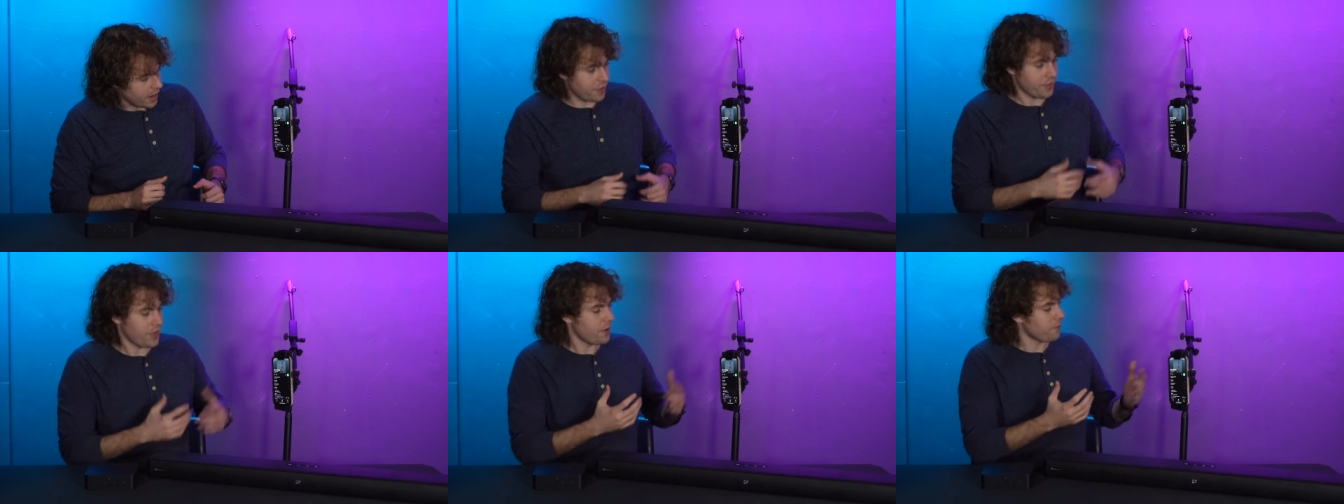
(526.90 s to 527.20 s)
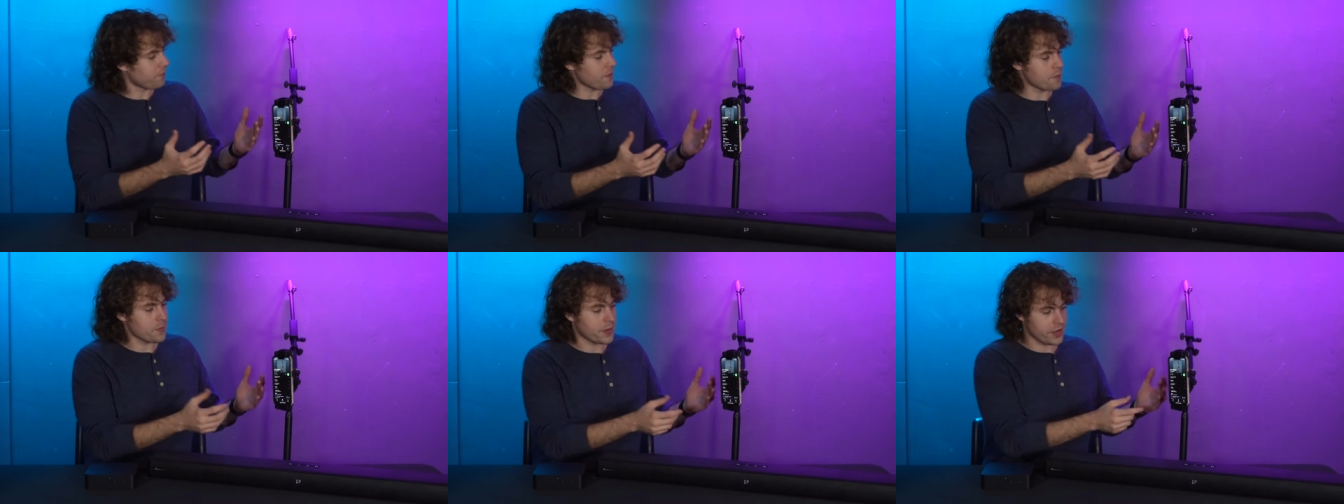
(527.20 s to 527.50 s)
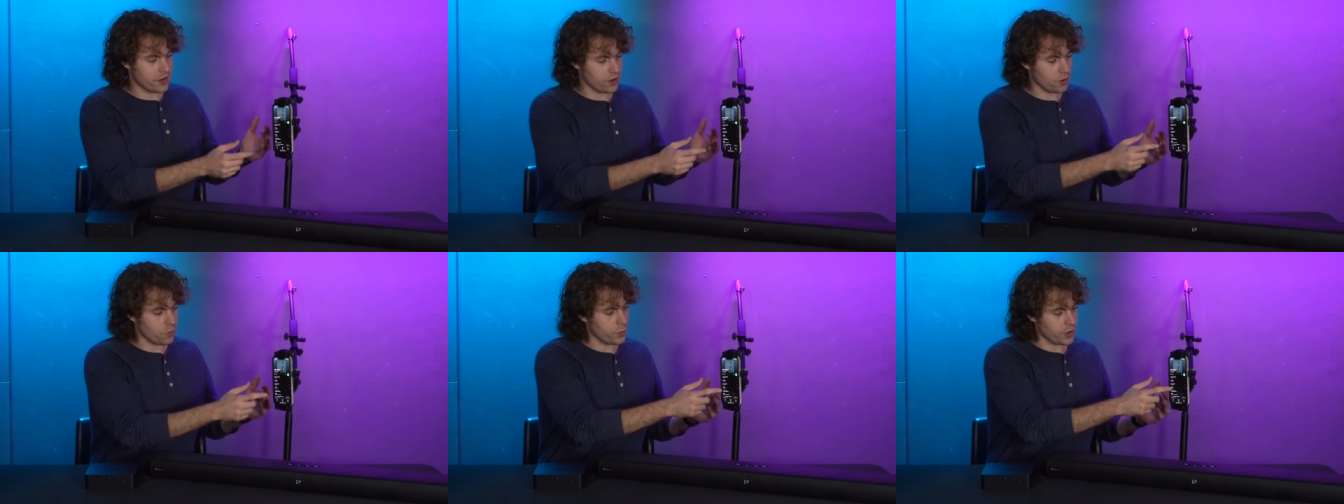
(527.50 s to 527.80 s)
And then from
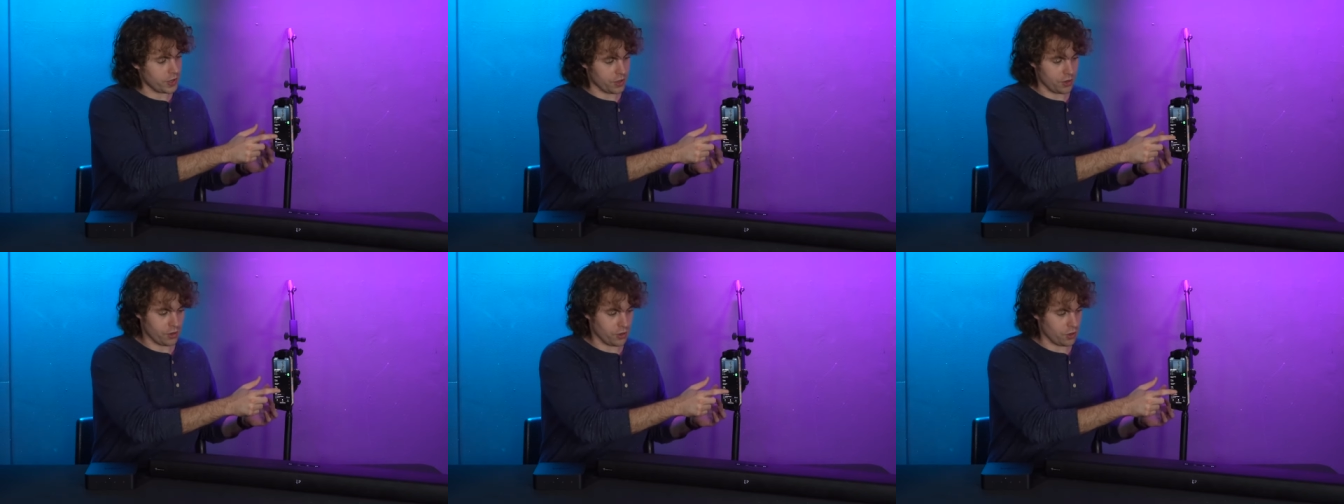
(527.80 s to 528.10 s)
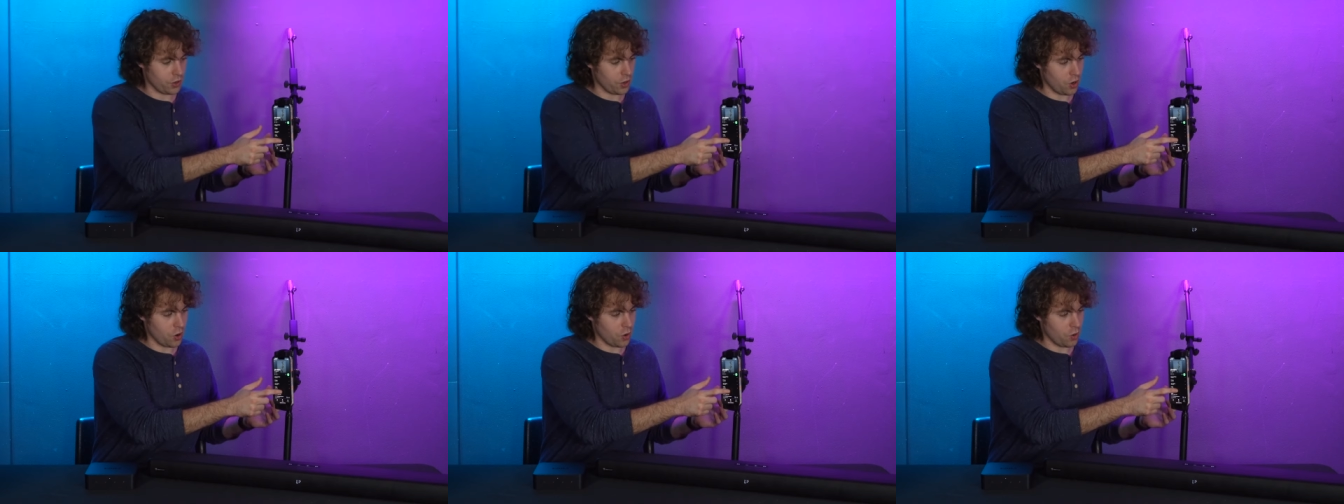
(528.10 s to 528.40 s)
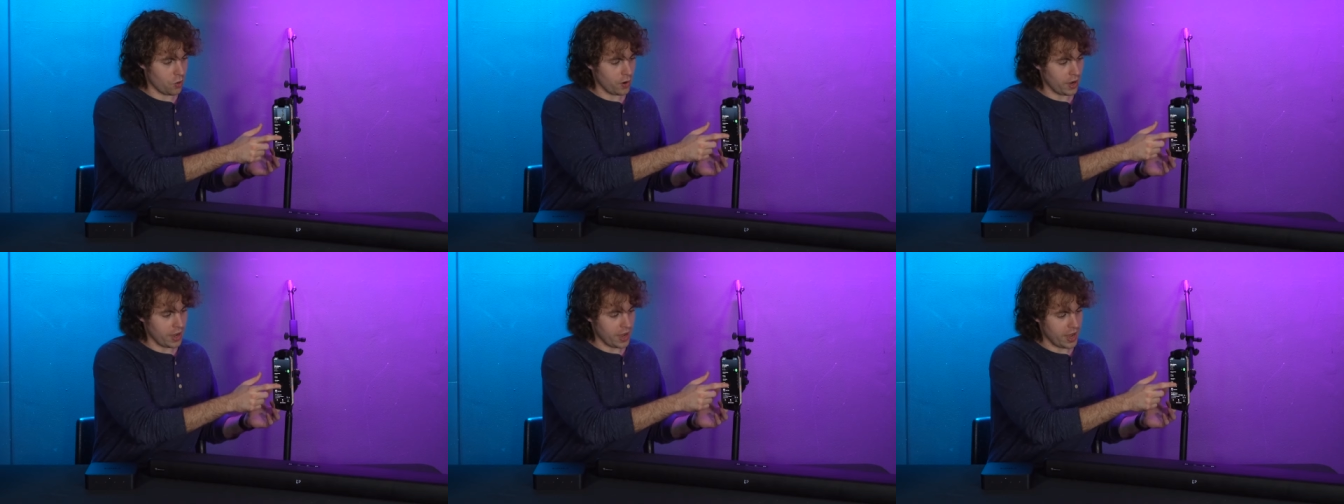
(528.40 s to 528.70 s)
here, we can
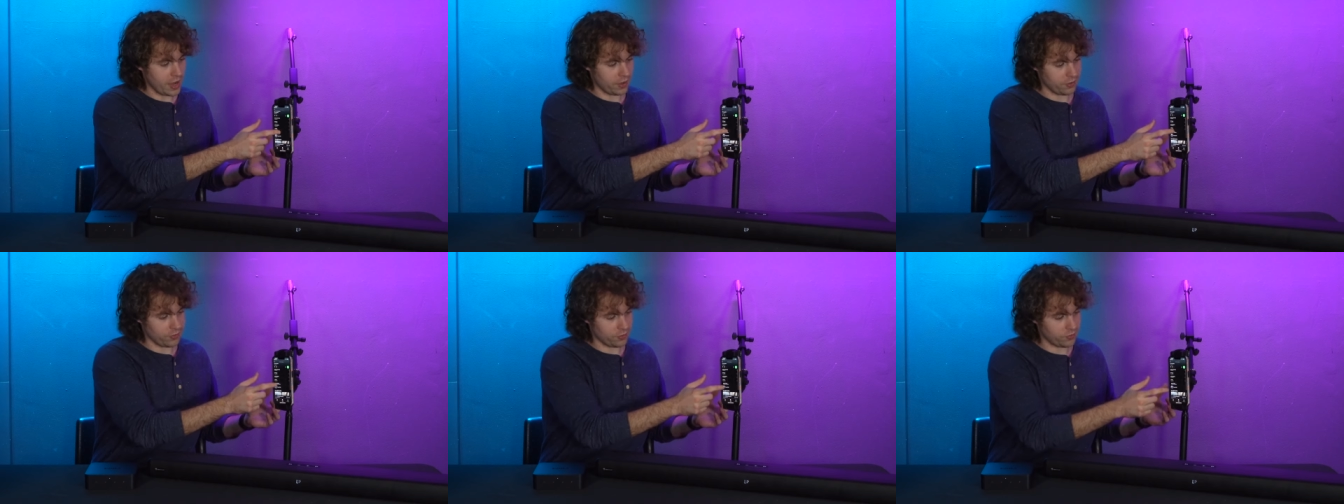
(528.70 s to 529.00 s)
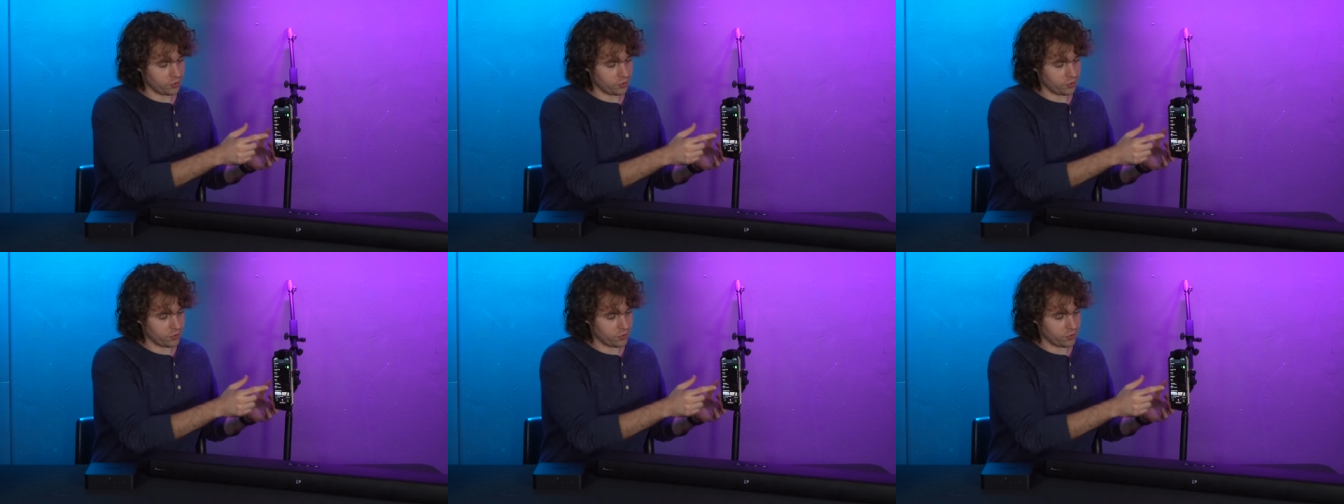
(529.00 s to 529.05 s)
go and